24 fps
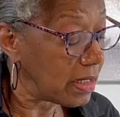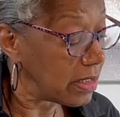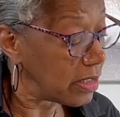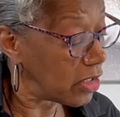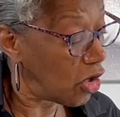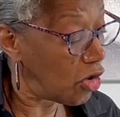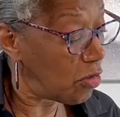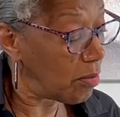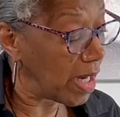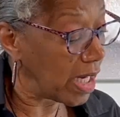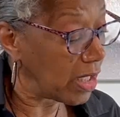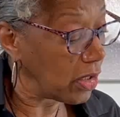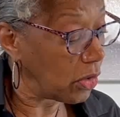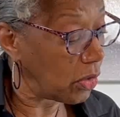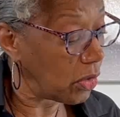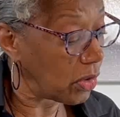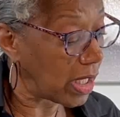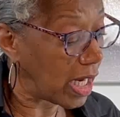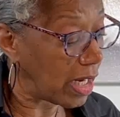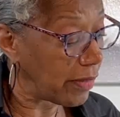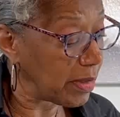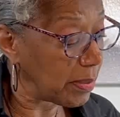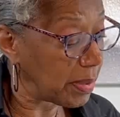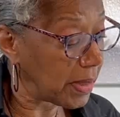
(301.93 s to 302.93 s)
No, my lord,
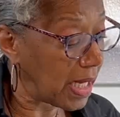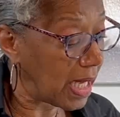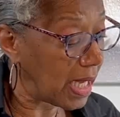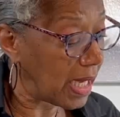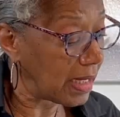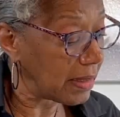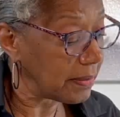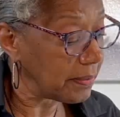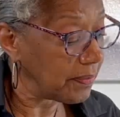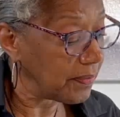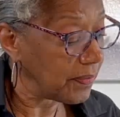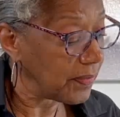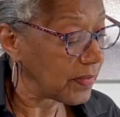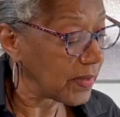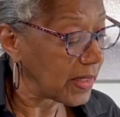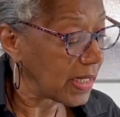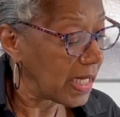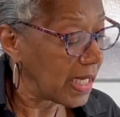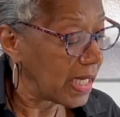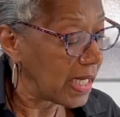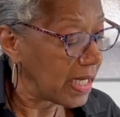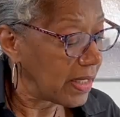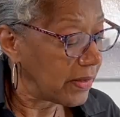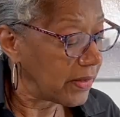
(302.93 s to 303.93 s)
I replied.
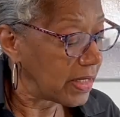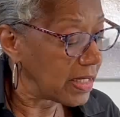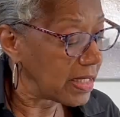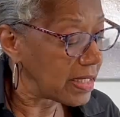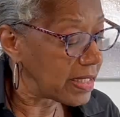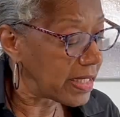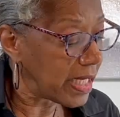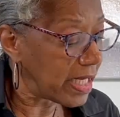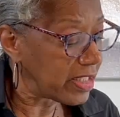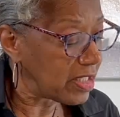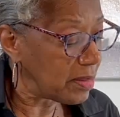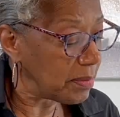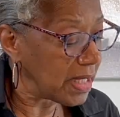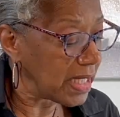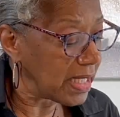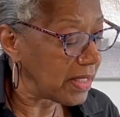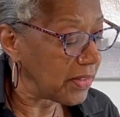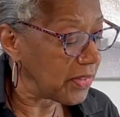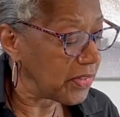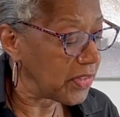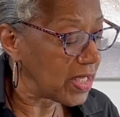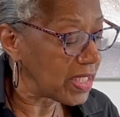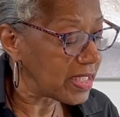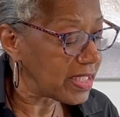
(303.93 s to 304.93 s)
Then he said to me,
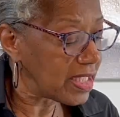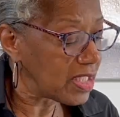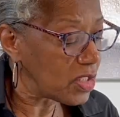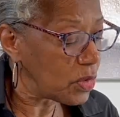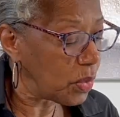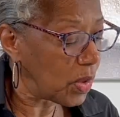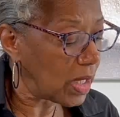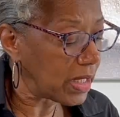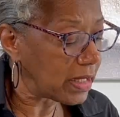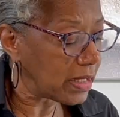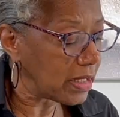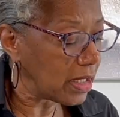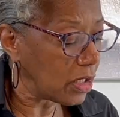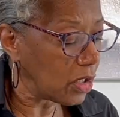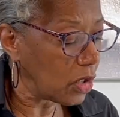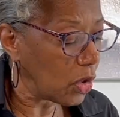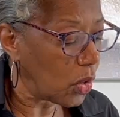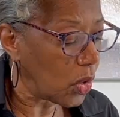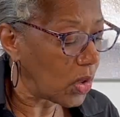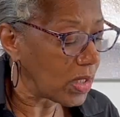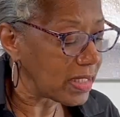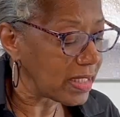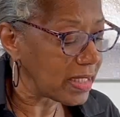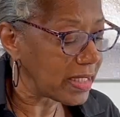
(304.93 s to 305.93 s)
This is what the
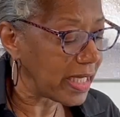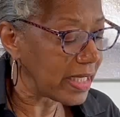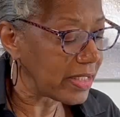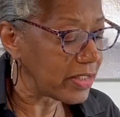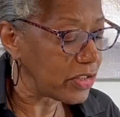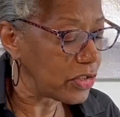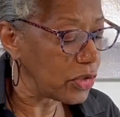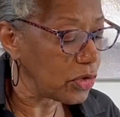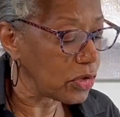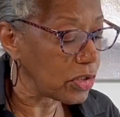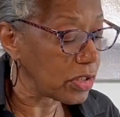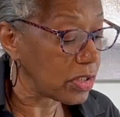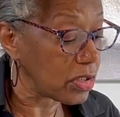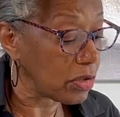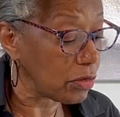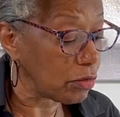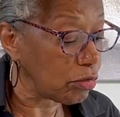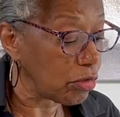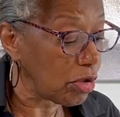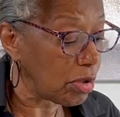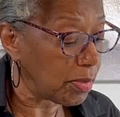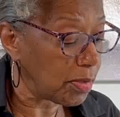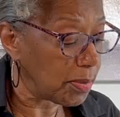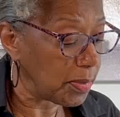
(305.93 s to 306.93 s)
Lord says to
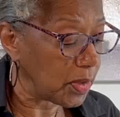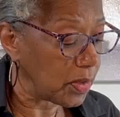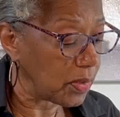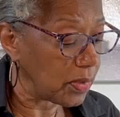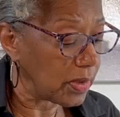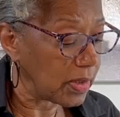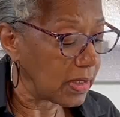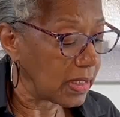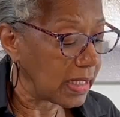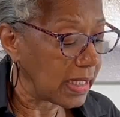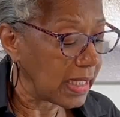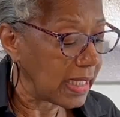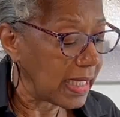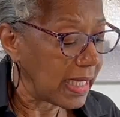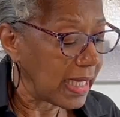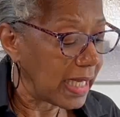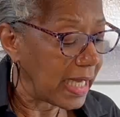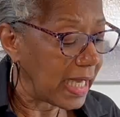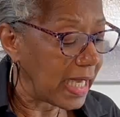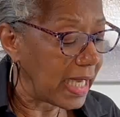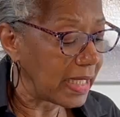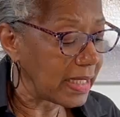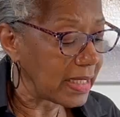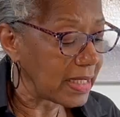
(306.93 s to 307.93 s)
Zerubbabel.
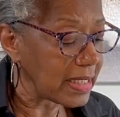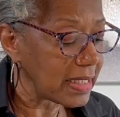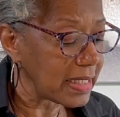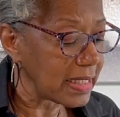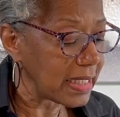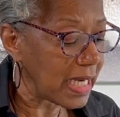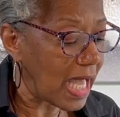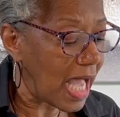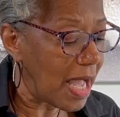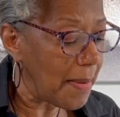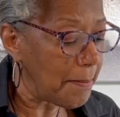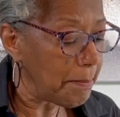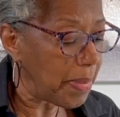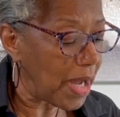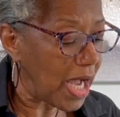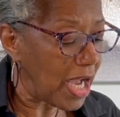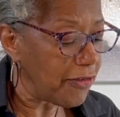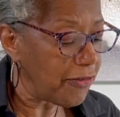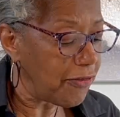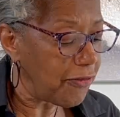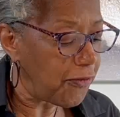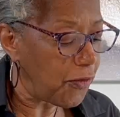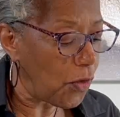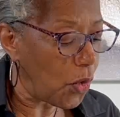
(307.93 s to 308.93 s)
It is not by
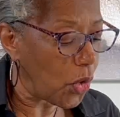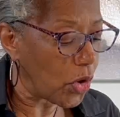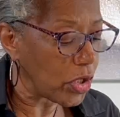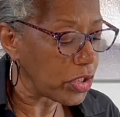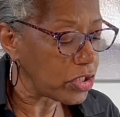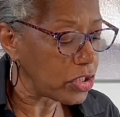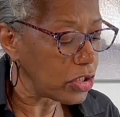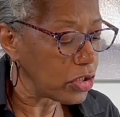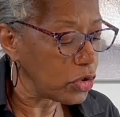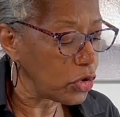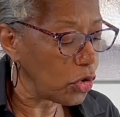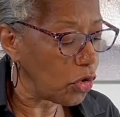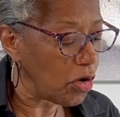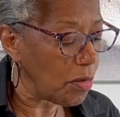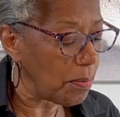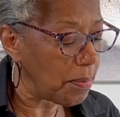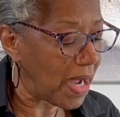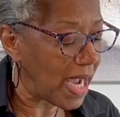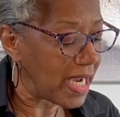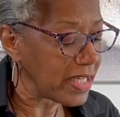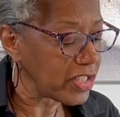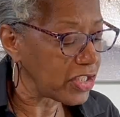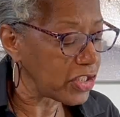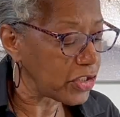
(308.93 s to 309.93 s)
force nor
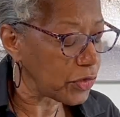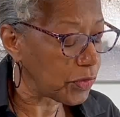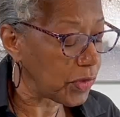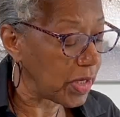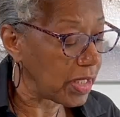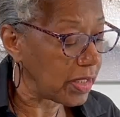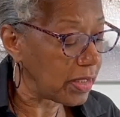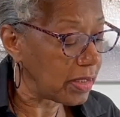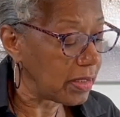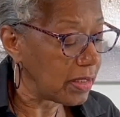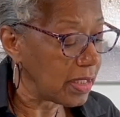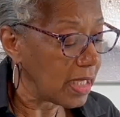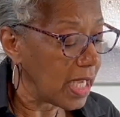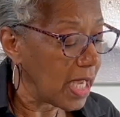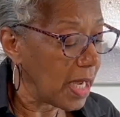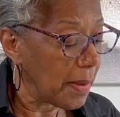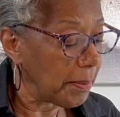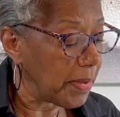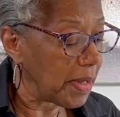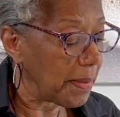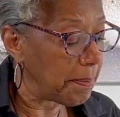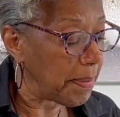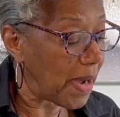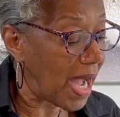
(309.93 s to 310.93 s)
by strength,
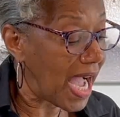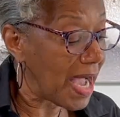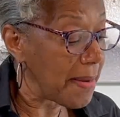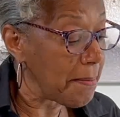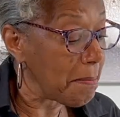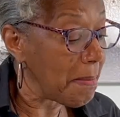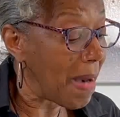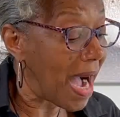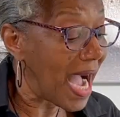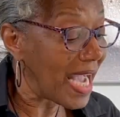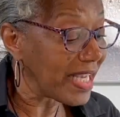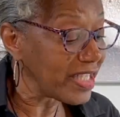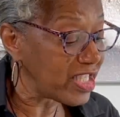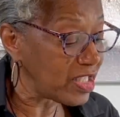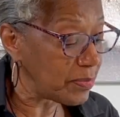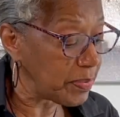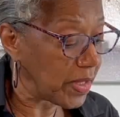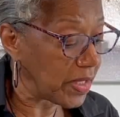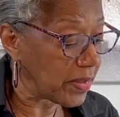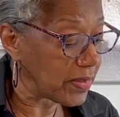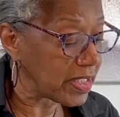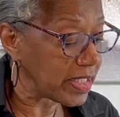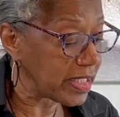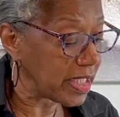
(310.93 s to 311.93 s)
but by my
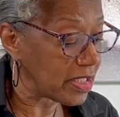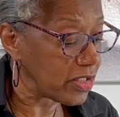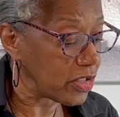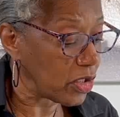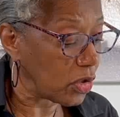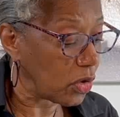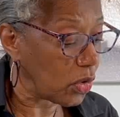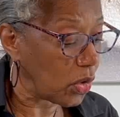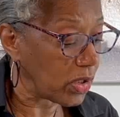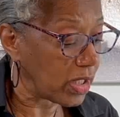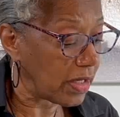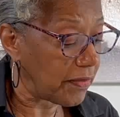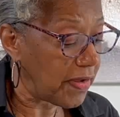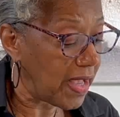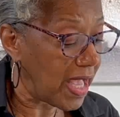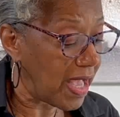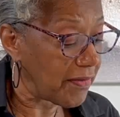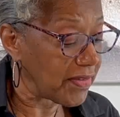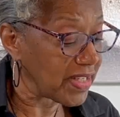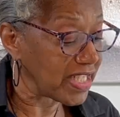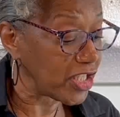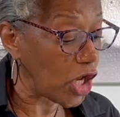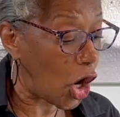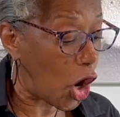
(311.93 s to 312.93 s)
spirit, says the Lord of
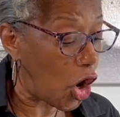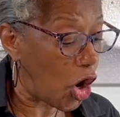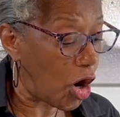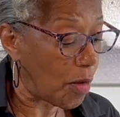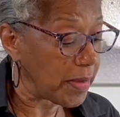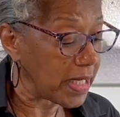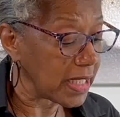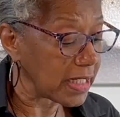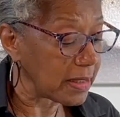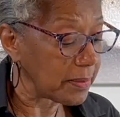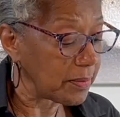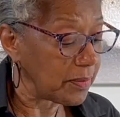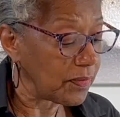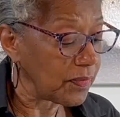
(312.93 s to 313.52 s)
heaven's armies.